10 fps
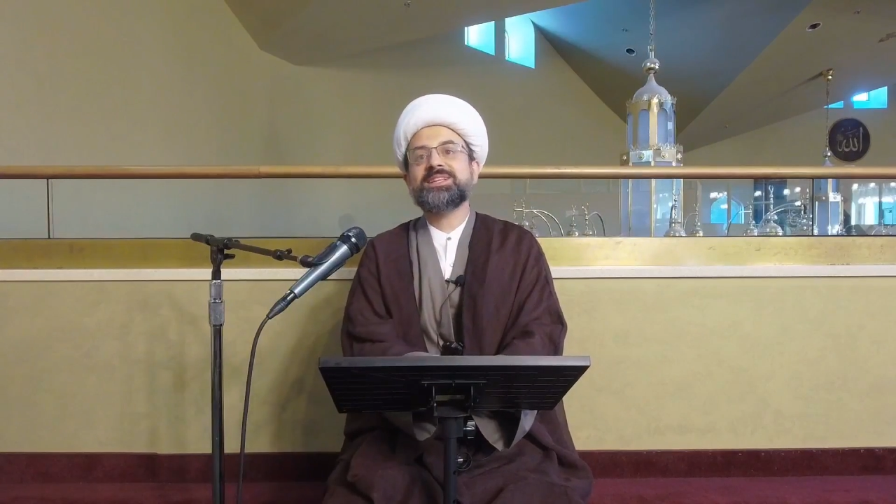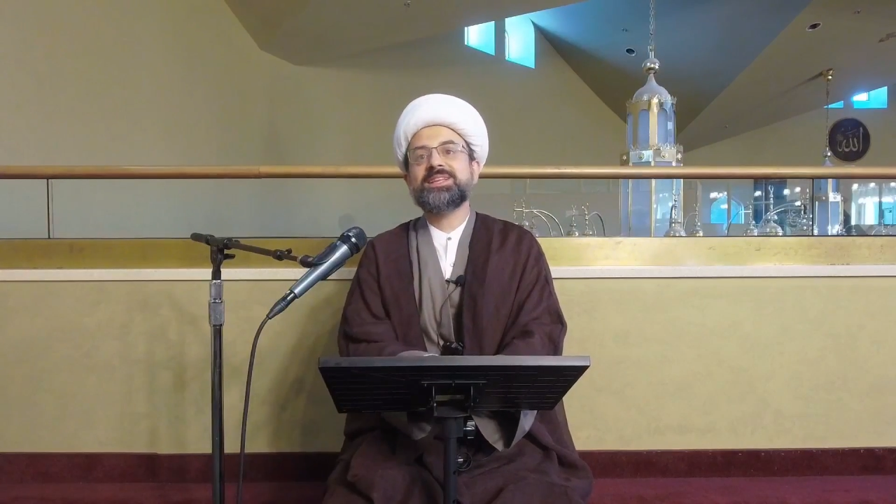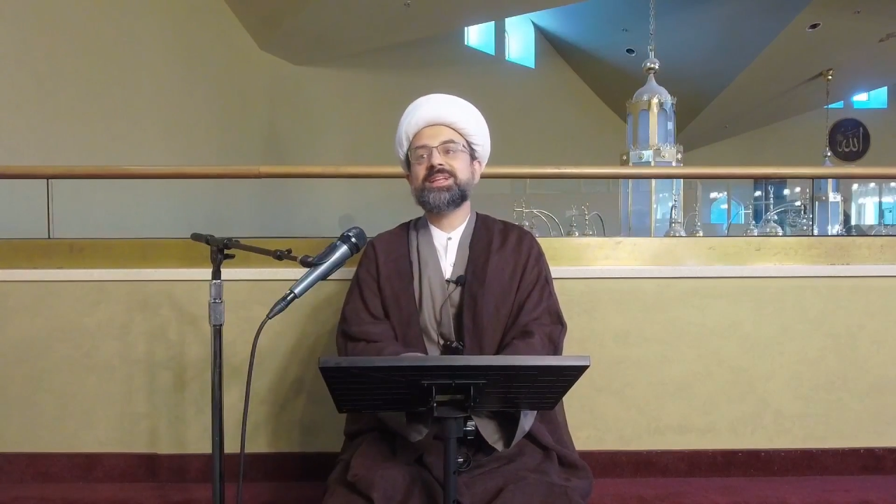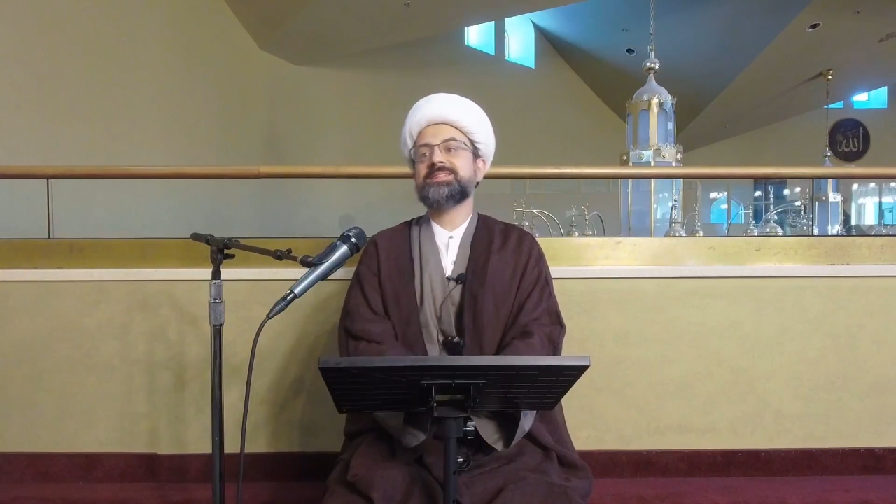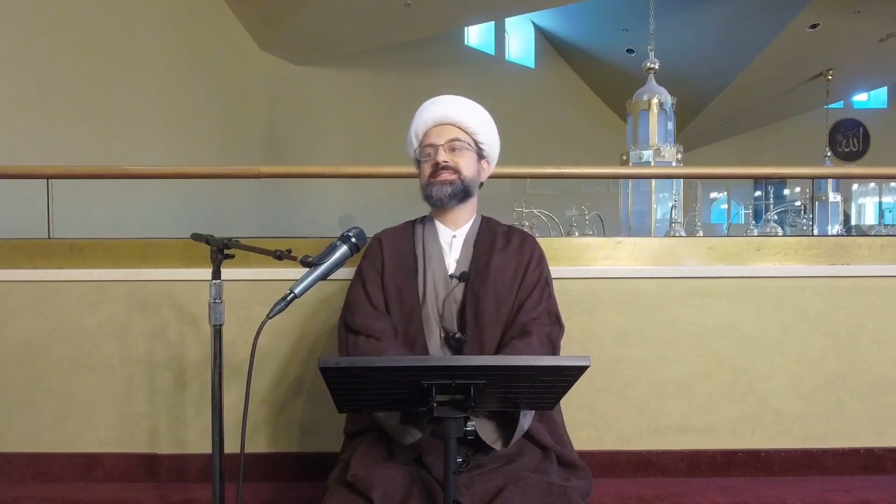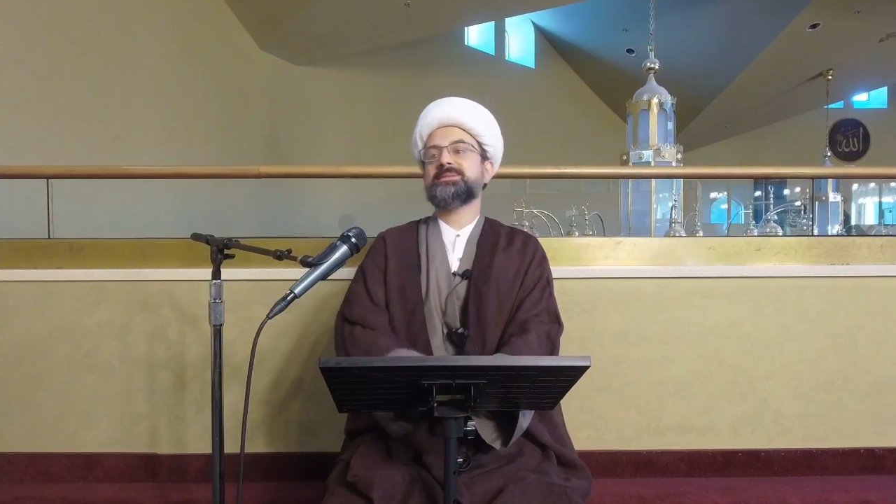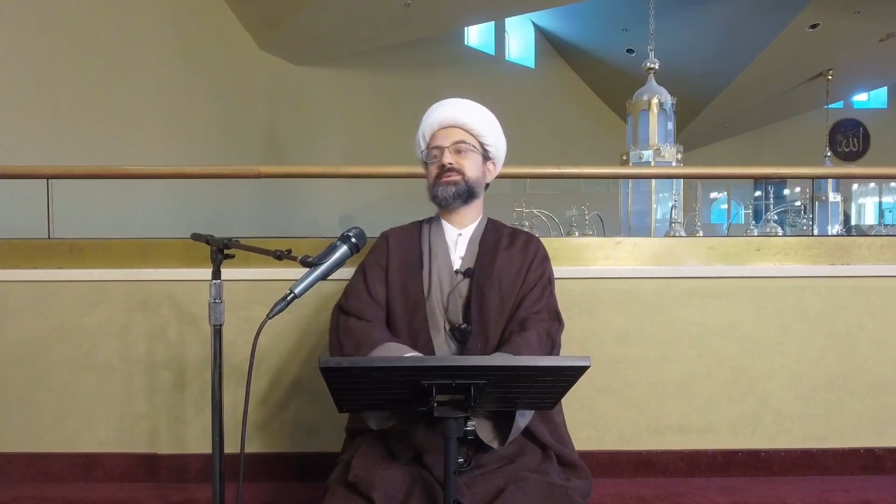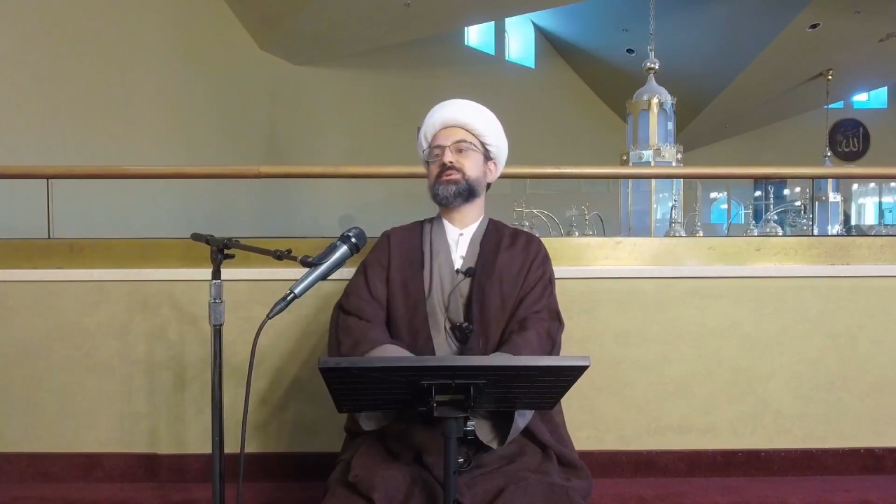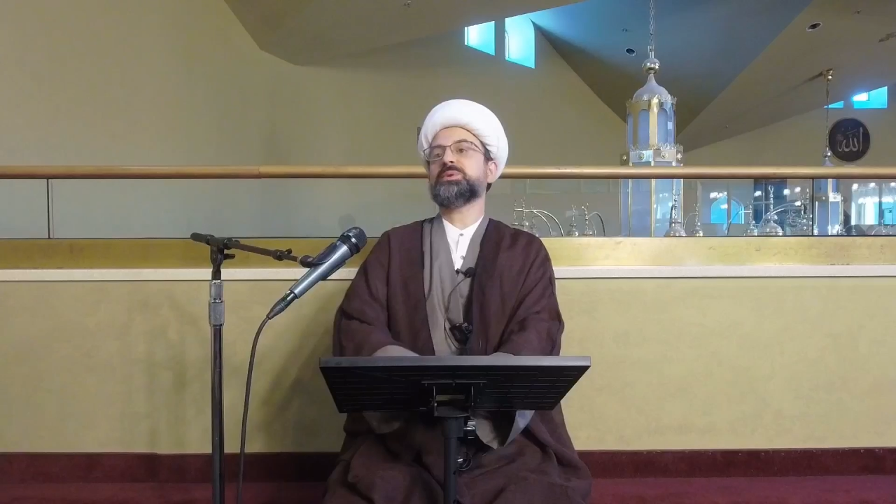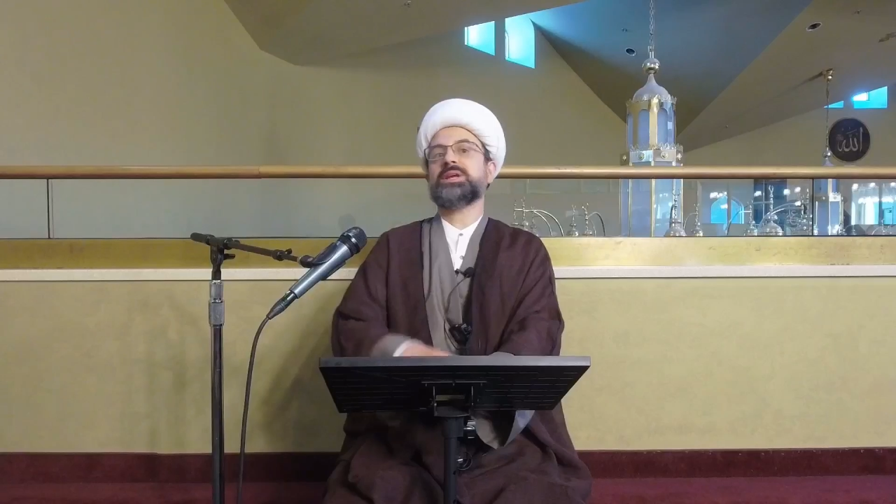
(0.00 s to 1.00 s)
let's
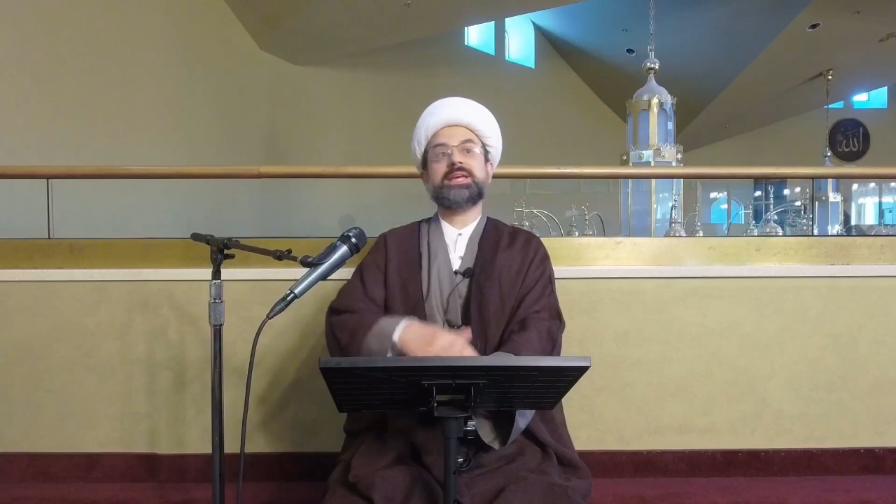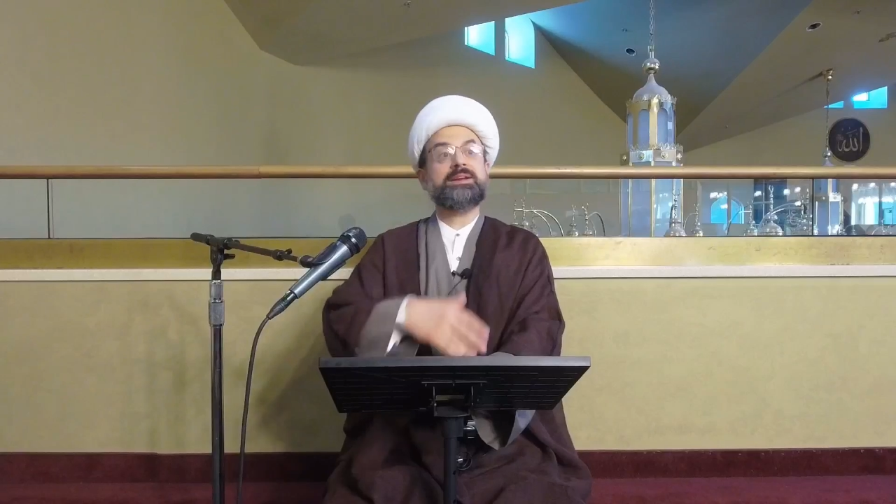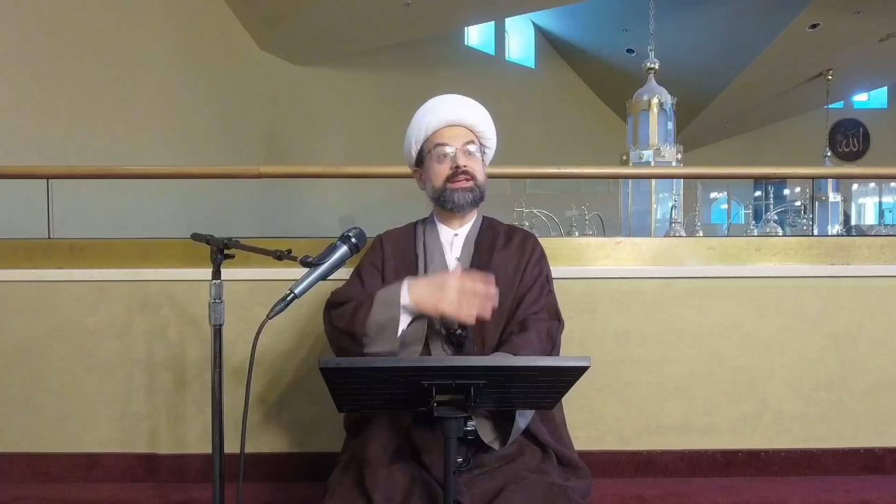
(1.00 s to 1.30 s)
do like a